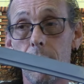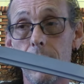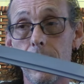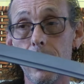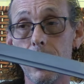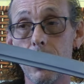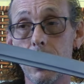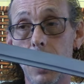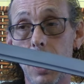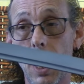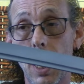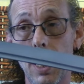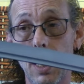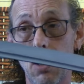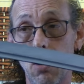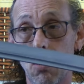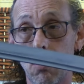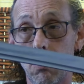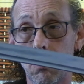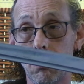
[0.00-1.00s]
Is
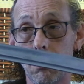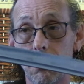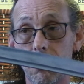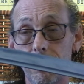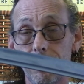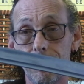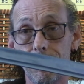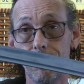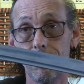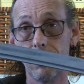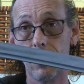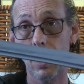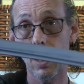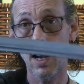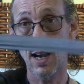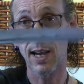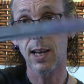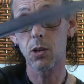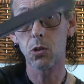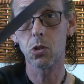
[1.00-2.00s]
iaido.
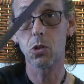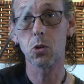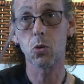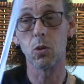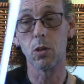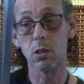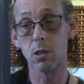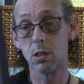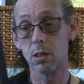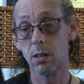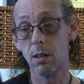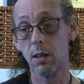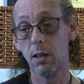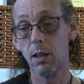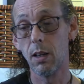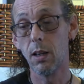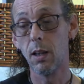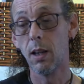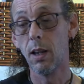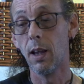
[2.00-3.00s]
Iaido swords.
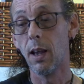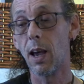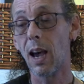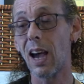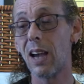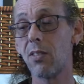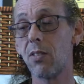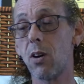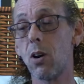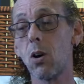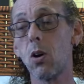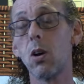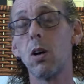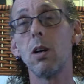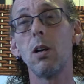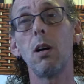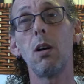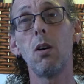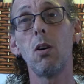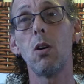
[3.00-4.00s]
I've
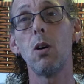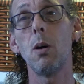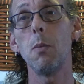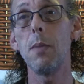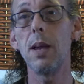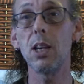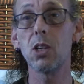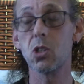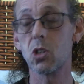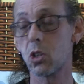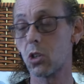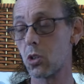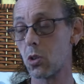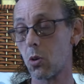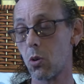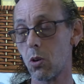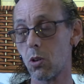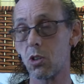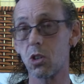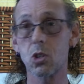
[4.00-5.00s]
heard, oh, it makes the
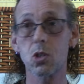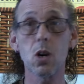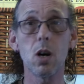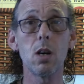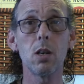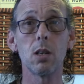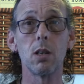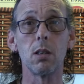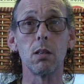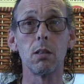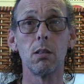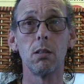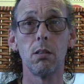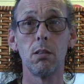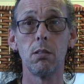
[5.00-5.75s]
sword stronger.